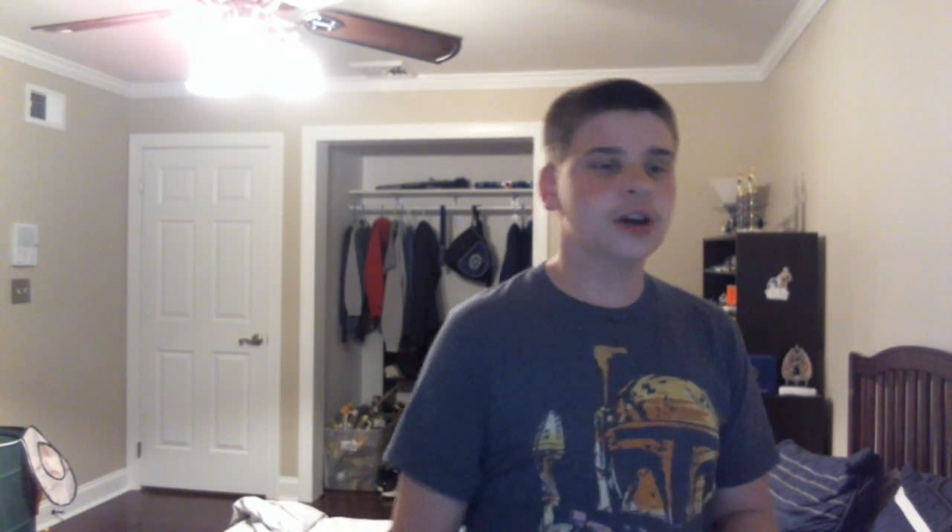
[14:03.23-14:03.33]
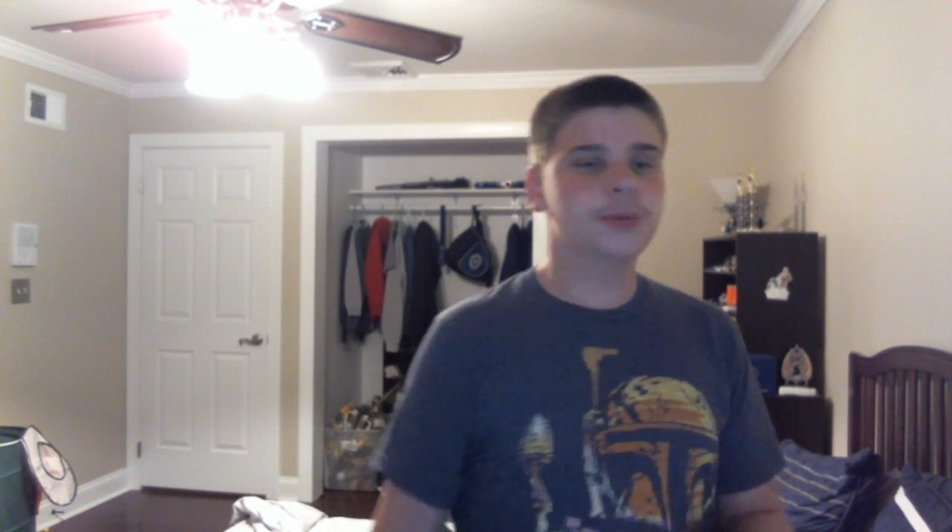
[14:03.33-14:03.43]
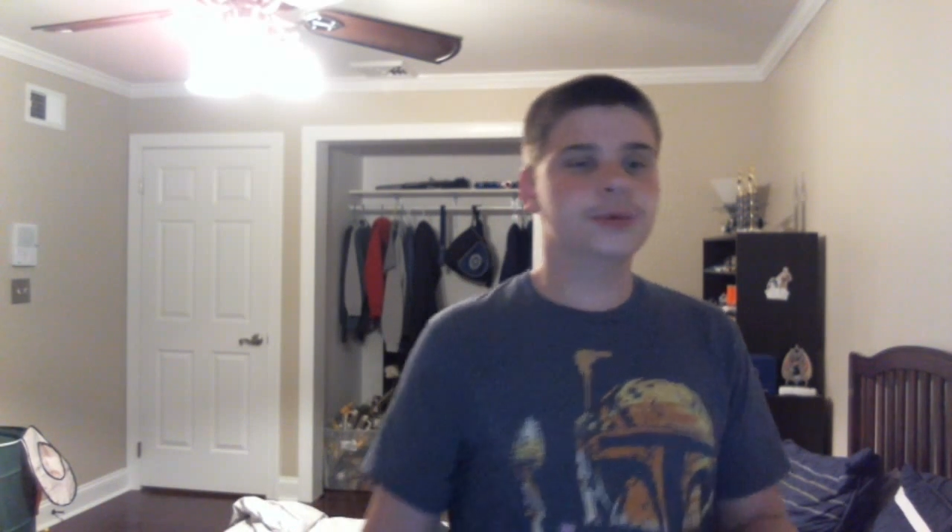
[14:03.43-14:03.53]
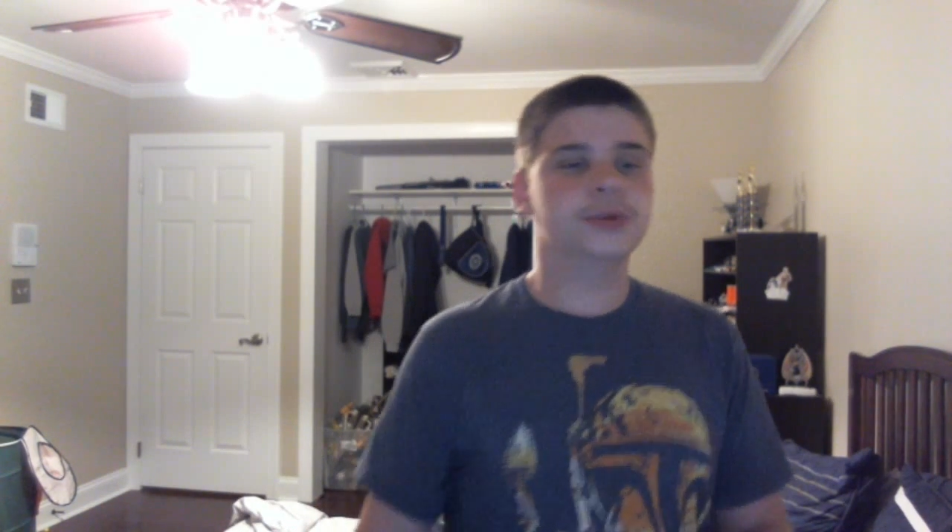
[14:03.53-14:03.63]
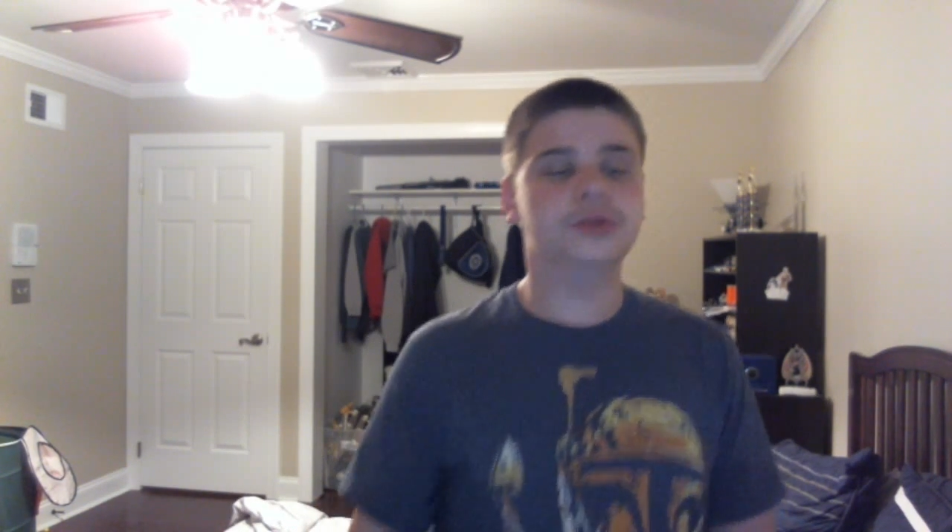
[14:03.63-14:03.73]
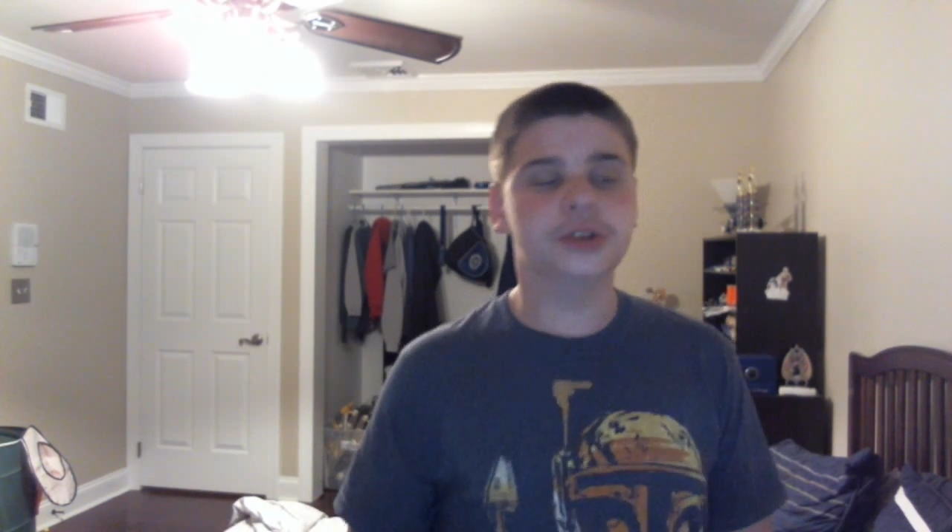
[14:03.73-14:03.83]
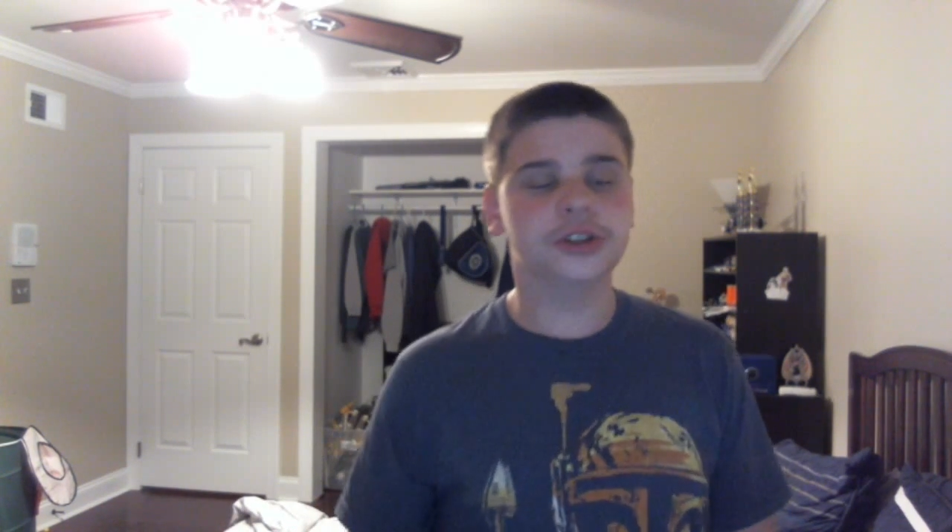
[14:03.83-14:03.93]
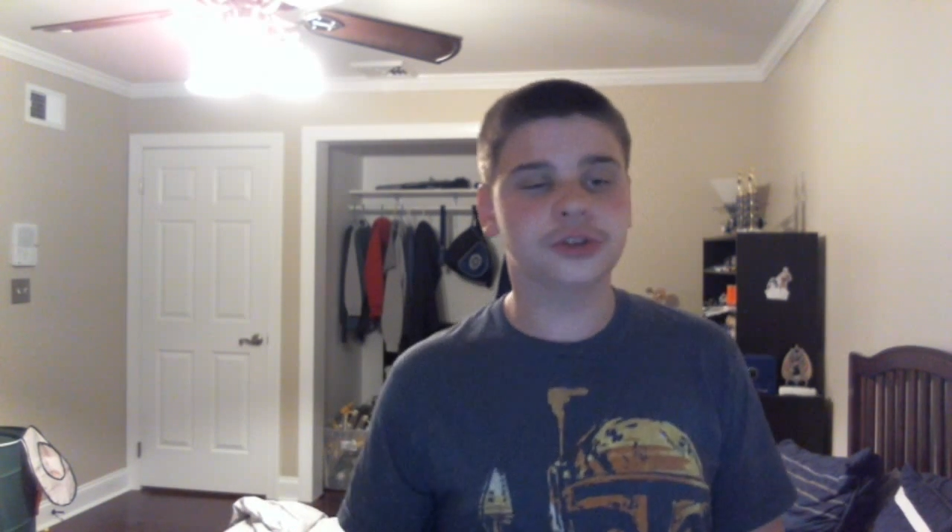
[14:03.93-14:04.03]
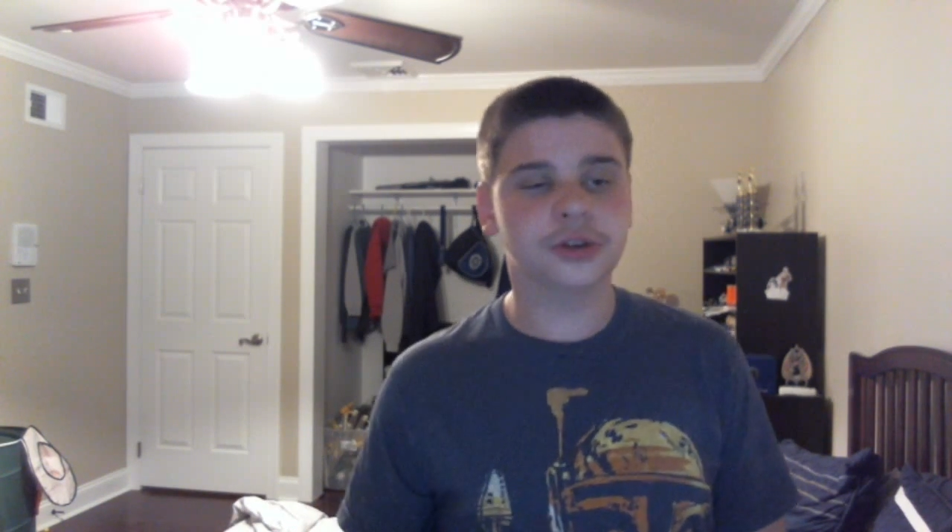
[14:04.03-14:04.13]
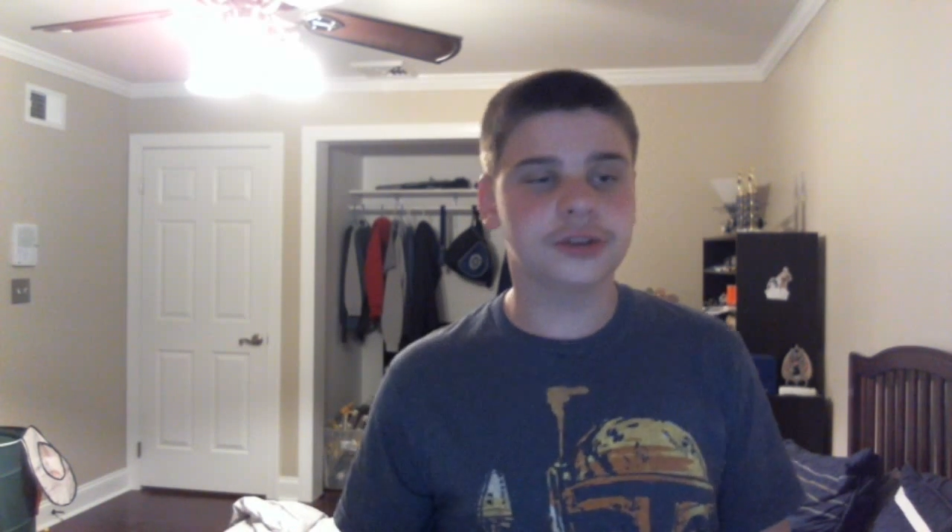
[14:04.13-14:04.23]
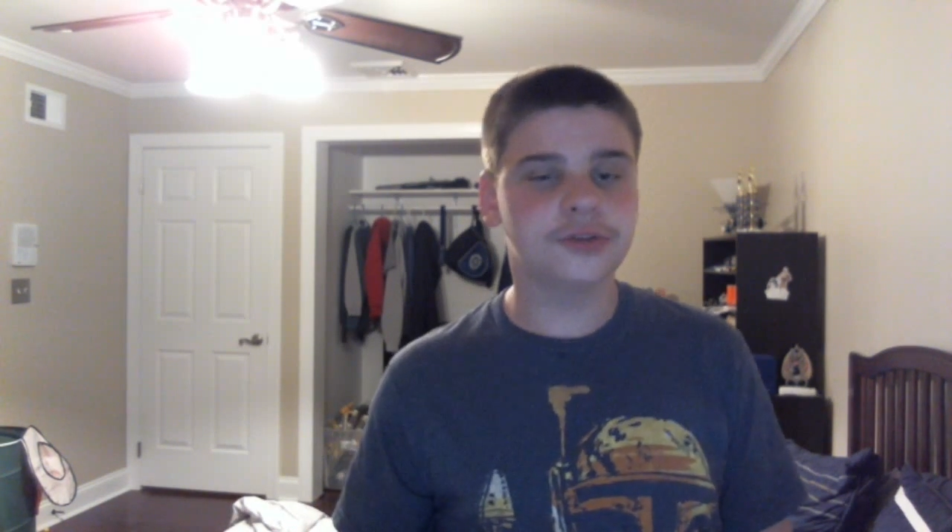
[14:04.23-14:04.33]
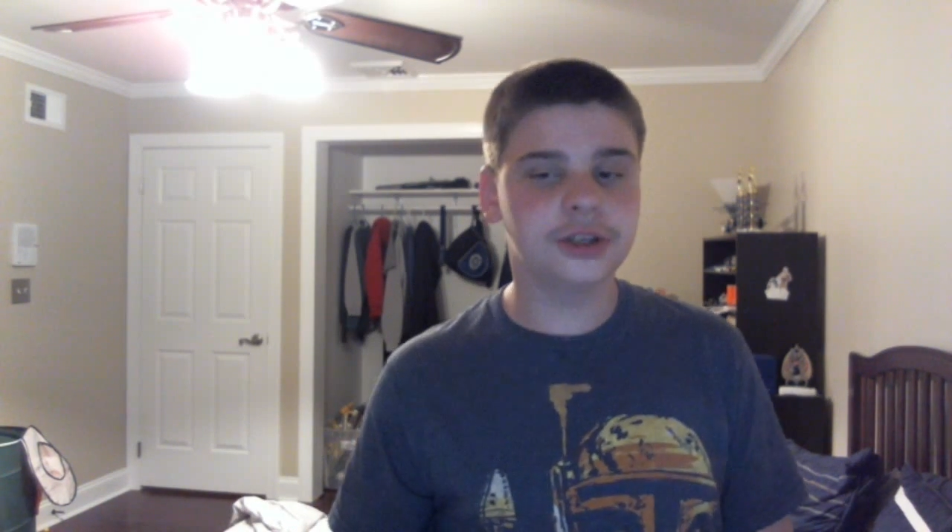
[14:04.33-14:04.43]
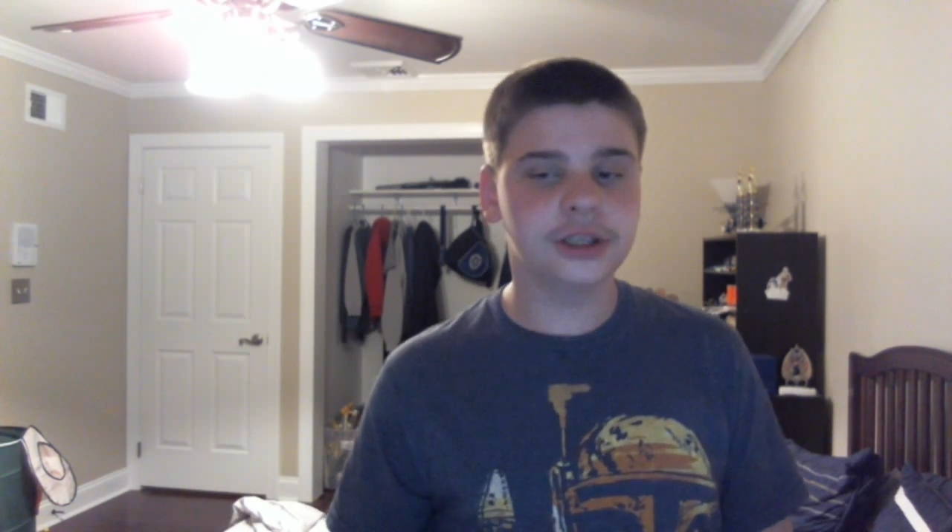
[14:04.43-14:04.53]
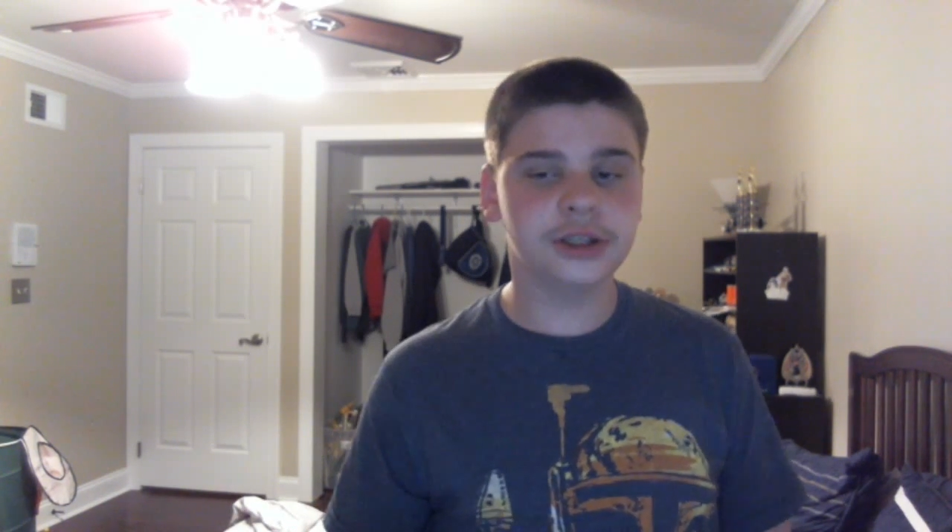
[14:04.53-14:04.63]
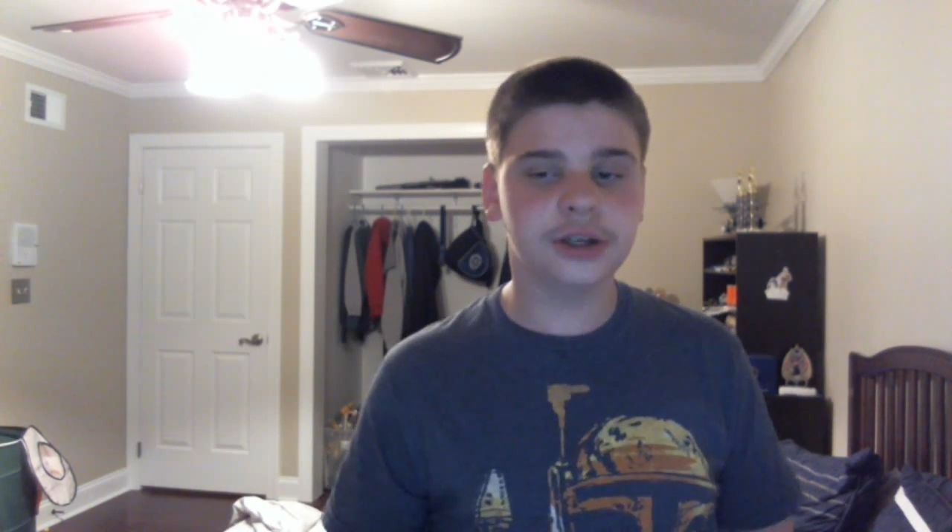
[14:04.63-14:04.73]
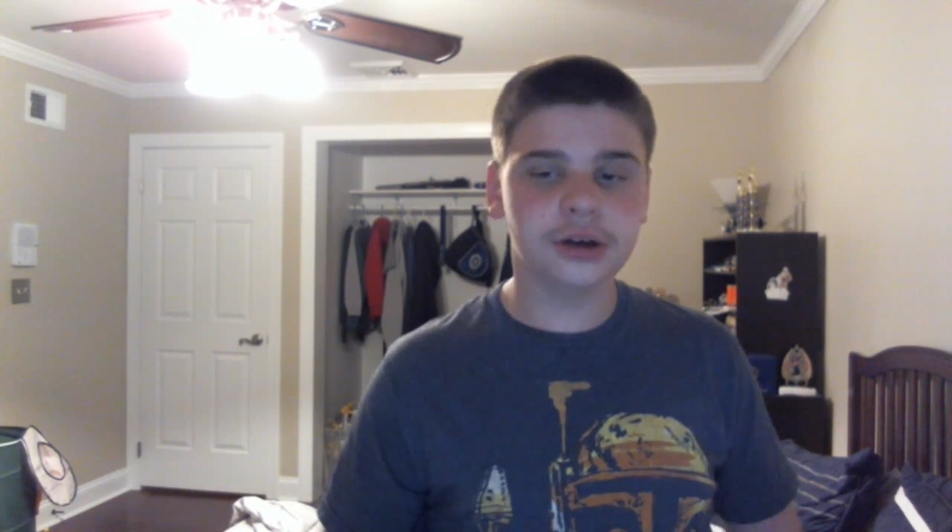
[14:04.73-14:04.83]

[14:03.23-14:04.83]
enjoyed the video,